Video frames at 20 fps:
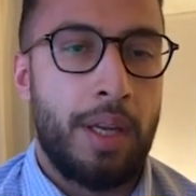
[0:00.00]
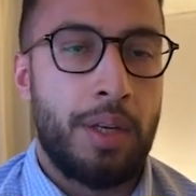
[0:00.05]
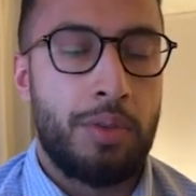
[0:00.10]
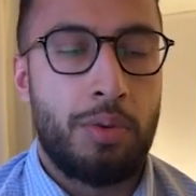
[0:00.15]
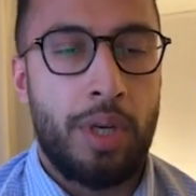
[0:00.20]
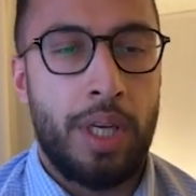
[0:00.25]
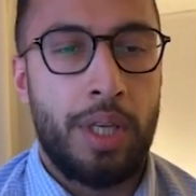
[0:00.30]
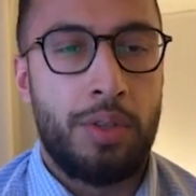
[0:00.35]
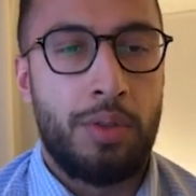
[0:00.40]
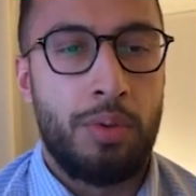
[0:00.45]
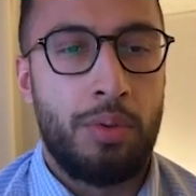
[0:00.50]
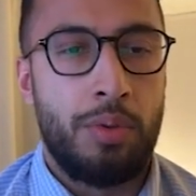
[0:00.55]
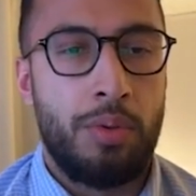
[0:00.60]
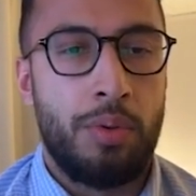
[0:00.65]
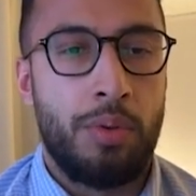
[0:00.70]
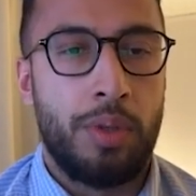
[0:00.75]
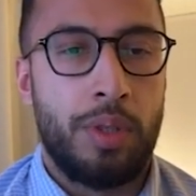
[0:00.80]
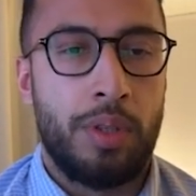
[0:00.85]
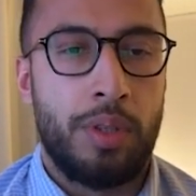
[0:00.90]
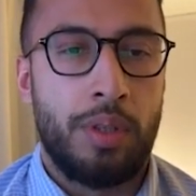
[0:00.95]
try
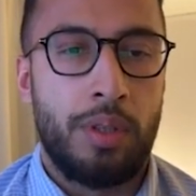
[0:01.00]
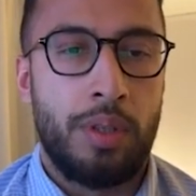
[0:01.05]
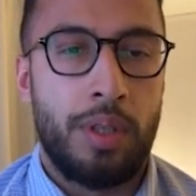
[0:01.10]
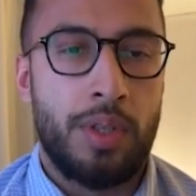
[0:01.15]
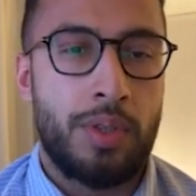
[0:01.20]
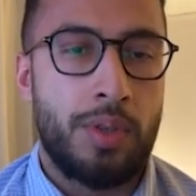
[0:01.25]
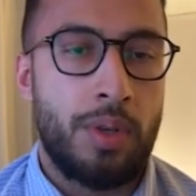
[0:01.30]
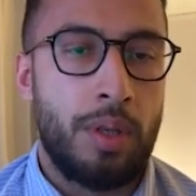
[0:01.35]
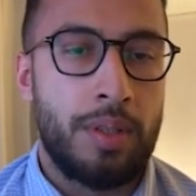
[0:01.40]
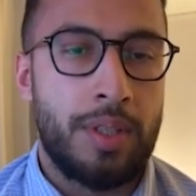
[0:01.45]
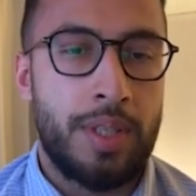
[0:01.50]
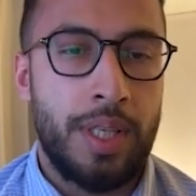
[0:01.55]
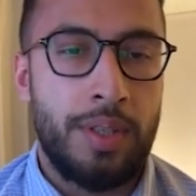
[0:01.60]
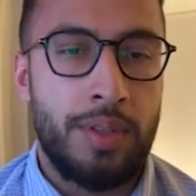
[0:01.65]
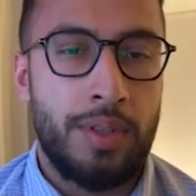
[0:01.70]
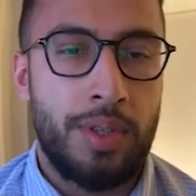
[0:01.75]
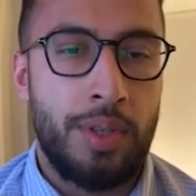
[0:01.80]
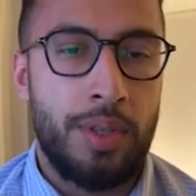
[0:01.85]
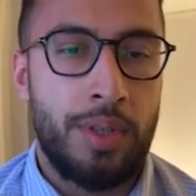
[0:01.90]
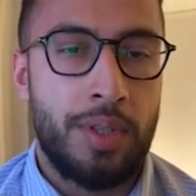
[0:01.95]
to install
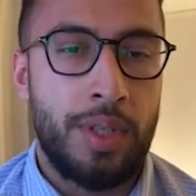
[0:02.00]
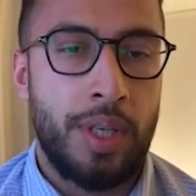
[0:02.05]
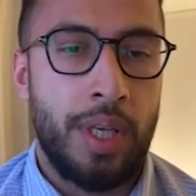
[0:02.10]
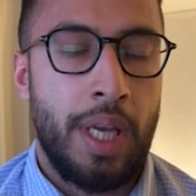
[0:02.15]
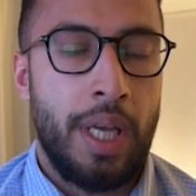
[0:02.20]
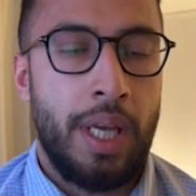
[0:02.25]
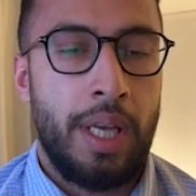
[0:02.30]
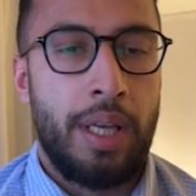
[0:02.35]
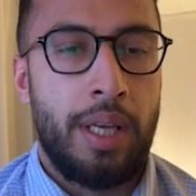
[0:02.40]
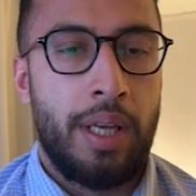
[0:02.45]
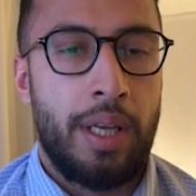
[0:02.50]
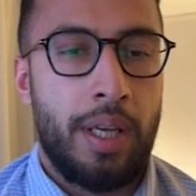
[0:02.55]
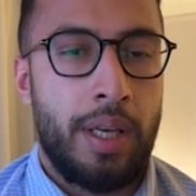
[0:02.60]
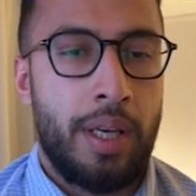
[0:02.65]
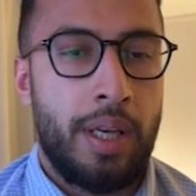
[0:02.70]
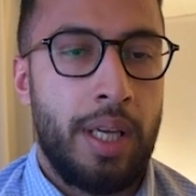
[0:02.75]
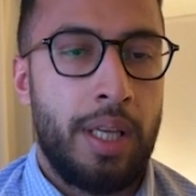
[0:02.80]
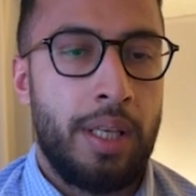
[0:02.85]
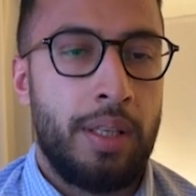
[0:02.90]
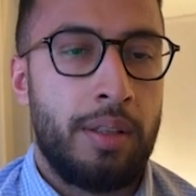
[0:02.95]
sensors,
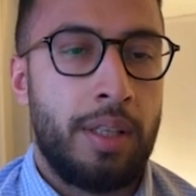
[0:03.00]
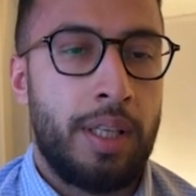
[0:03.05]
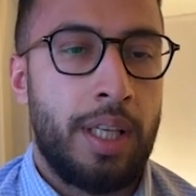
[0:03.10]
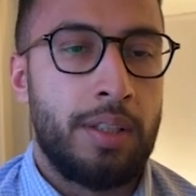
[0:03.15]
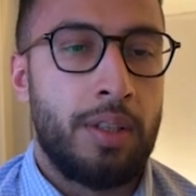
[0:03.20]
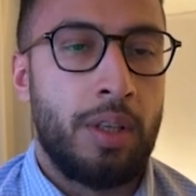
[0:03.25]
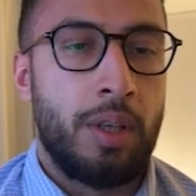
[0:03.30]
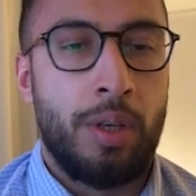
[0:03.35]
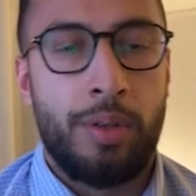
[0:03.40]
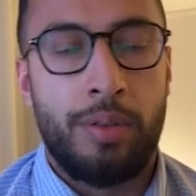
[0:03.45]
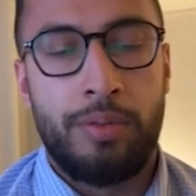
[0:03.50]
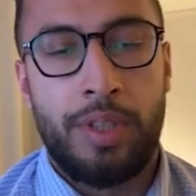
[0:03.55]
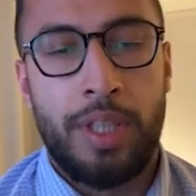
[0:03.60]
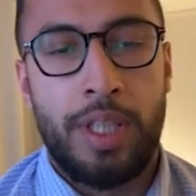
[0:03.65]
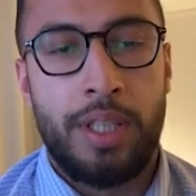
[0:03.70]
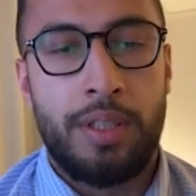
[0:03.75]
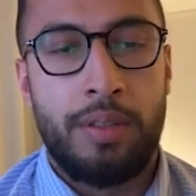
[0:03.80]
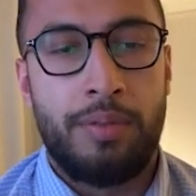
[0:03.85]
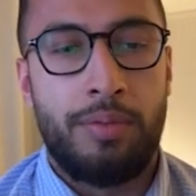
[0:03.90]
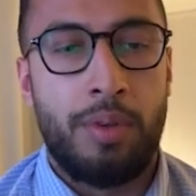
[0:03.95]
and get a lot of
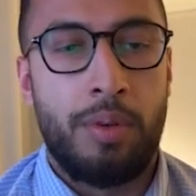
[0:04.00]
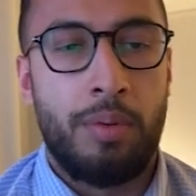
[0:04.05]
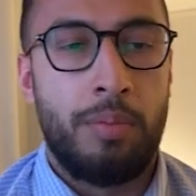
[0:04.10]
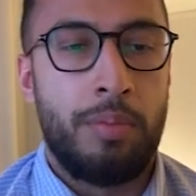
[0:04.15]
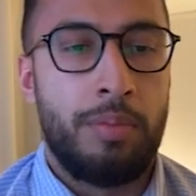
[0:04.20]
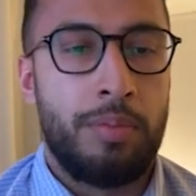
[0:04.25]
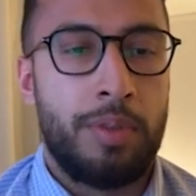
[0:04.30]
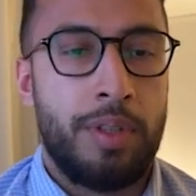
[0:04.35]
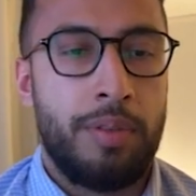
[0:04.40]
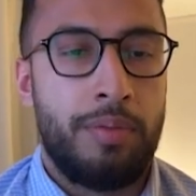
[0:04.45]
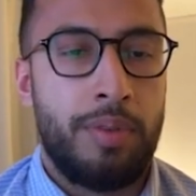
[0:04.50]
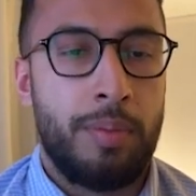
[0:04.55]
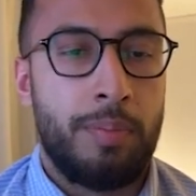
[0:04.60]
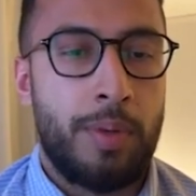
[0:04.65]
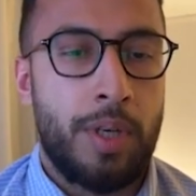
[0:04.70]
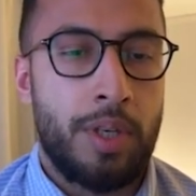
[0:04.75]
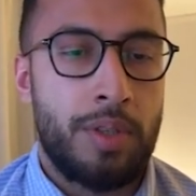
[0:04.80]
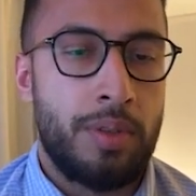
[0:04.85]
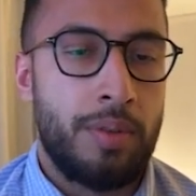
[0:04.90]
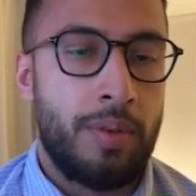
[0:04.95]
data from different
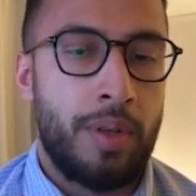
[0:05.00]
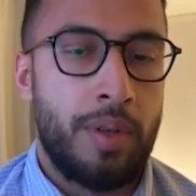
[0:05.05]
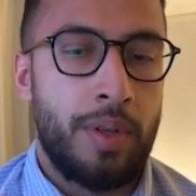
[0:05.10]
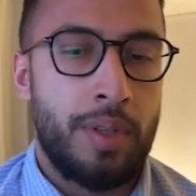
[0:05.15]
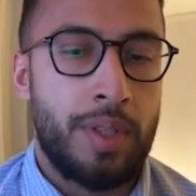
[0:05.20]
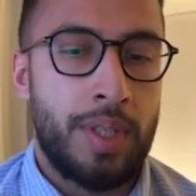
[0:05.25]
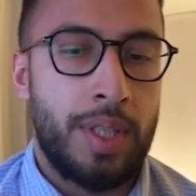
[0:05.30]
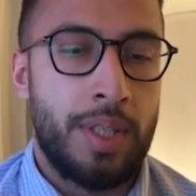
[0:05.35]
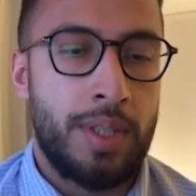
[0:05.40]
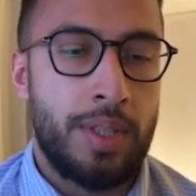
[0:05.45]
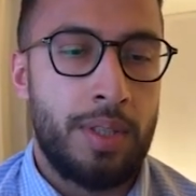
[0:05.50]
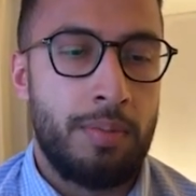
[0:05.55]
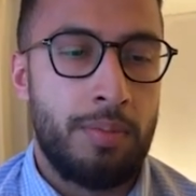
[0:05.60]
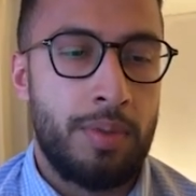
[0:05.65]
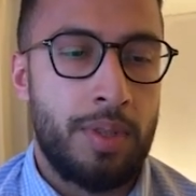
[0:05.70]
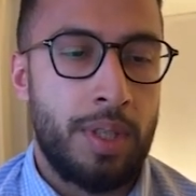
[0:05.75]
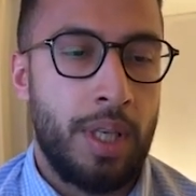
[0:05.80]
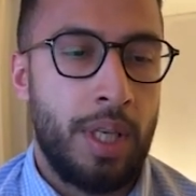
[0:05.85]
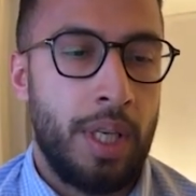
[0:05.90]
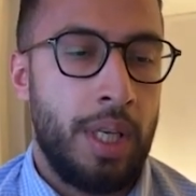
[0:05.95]
parts of our
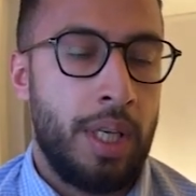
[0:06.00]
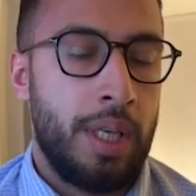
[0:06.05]
systems,